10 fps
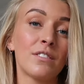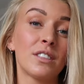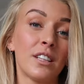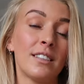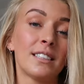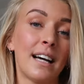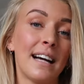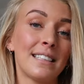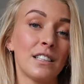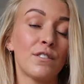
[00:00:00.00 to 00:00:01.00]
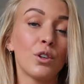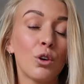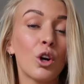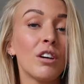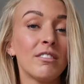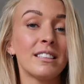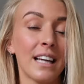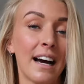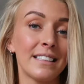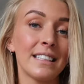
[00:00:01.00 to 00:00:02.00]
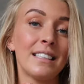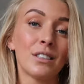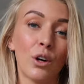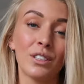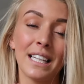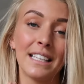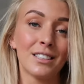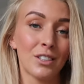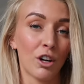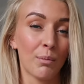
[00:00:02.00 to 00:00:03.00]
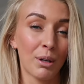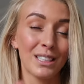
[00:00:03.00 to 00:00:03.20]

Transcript: of certain sizes if your current size is not in stock,